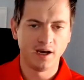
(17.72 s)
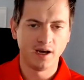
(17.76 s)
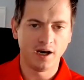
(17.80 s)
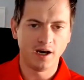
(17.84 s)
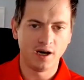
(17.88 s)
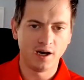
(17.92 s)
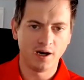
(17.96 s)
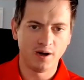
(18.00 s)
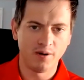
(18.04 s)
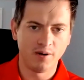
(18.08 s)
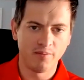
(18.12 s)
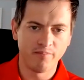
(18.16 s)

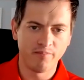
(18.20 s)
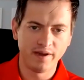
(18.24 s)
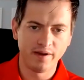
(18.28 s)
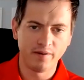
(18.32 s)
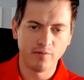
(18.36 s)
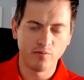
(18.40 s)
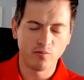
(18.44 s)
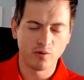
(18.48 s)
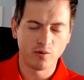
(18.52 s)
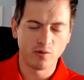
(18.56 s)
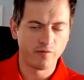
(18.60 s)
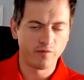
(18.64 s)

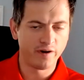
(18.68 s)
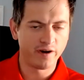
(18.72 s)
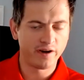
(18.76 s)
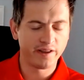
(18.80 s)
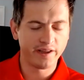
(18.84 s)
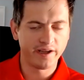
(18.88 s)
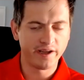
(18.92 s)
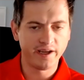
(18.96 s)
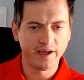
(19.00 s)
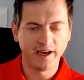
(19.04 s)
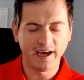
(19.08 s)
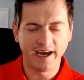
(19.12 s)
We're
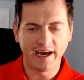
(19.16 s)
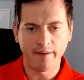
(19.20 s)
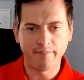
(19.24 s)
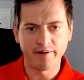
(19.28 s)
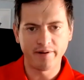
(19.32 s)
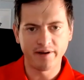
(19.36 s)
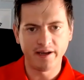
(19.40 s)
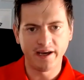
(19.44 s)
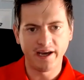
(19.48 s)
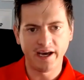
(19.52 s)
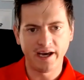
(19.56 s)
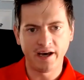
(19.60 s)
really happy
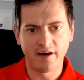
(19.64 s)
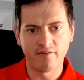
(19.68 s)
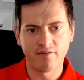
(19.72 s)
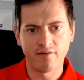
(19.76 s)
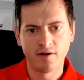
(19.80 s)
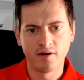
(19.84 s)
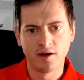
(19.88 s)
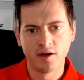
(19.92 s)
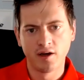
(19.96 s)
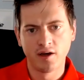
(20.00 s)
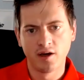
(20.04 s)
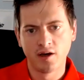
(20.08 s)
to have
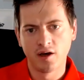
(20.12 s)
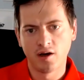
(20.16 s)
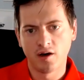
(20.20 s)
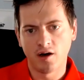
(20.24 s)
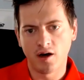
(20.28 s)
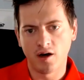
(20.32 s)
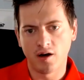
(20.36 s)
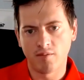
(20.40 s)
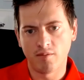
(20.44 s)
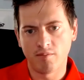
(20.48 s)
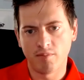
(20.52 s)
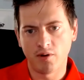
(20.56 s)

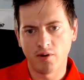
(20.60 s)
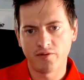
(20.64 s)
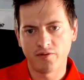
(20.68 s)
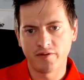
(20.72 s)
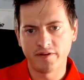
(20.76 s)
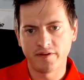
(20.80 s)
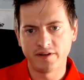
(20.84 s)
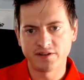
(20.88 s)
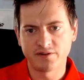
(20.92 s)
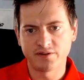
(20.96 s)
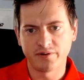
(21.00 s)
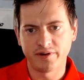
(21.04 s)
both of
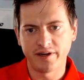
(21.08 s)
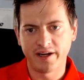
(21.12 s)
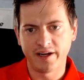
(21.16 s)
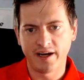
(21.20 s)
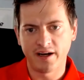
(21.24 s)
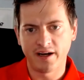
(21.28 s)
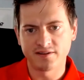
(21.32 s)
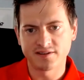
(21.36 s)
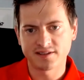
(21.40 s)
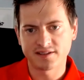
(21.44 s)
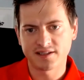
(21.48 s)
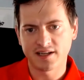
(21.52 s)
these
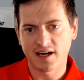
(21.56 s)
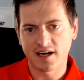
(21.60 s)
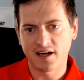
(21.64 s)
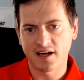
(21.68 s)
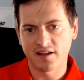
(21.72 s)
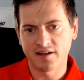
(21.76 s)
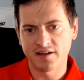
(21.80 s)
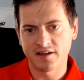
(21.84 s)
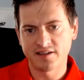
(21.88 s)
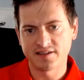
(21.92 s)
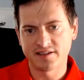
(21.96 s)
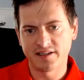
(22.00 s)
renowned
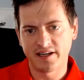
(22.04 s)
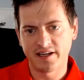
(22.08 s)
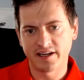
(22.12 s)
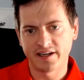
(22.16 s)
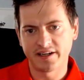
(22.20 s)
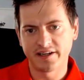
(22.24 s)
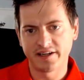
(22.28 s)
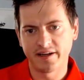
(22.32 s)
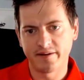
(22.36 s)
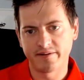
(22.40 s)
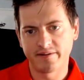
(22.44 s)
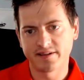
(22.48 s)
scholars and
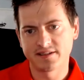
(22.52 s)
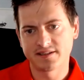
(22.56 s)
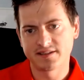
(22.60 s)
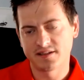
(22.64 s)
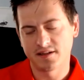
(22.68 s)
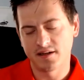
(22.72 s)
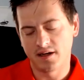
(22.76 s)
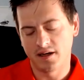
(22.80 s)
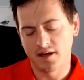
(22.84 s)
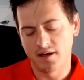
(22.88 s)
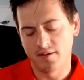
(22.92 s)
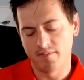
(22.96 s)
academics
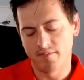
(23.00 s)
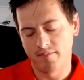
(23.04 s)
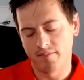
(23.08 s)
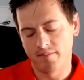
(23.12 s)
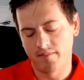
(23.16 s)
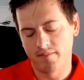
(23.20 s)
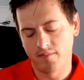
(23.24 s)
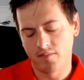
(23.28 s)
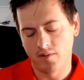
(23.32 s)
on